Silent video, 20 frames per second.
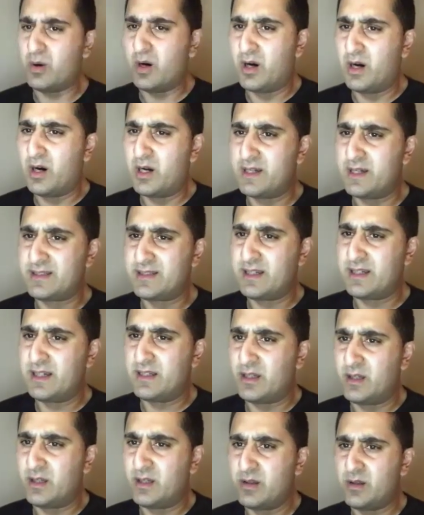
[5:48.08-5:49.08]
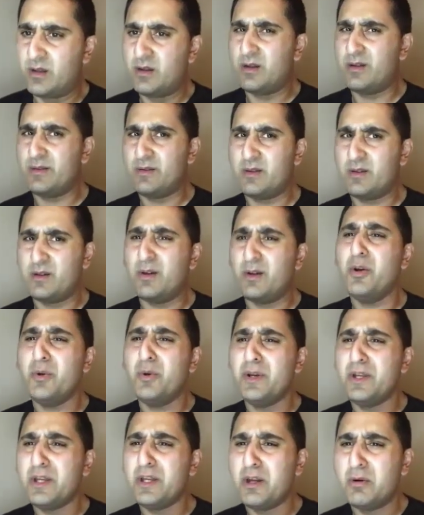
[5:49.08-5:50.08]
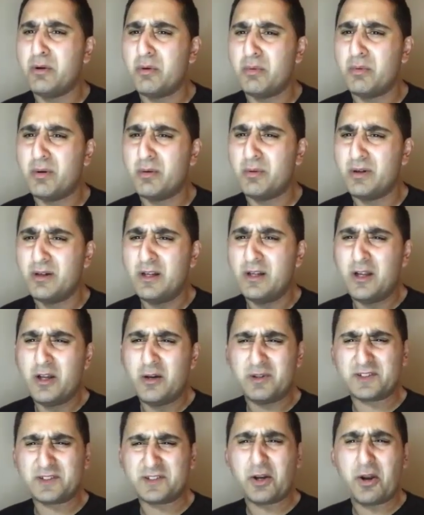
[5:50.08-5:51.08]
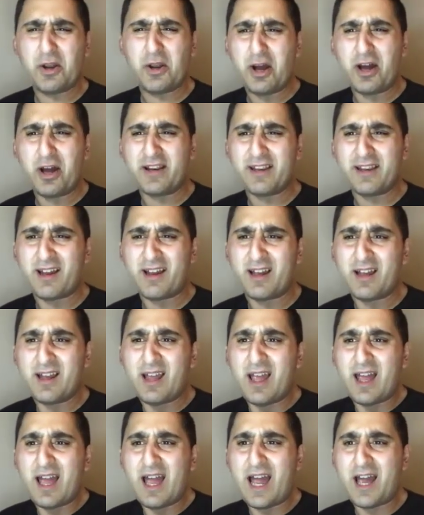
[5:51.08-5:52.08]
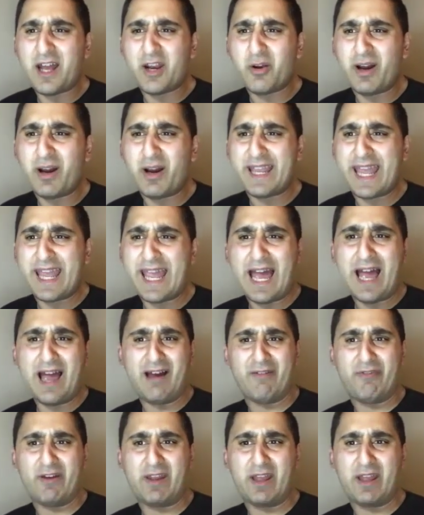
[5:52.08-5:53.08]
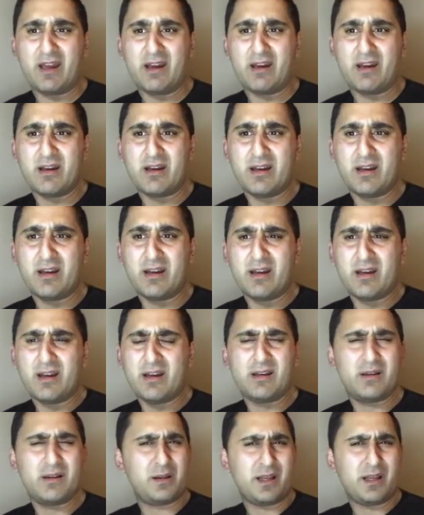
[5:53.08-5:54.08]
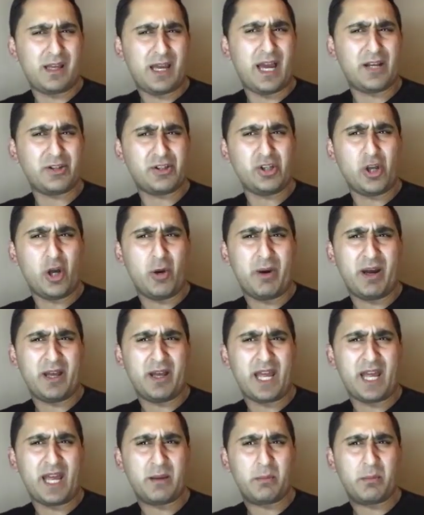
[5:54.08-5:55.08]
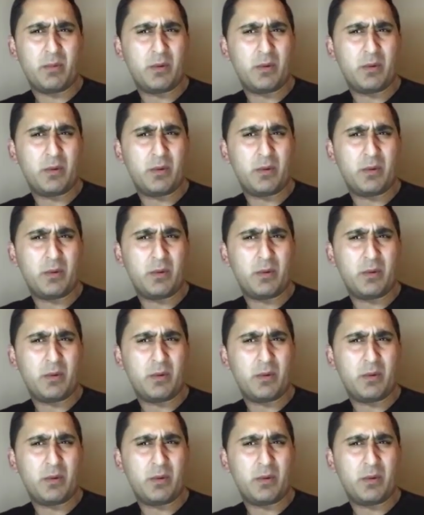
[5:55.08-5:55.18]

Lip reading: I didn't. Who are you? What's going on here? How do I get out of here? How do you know my name?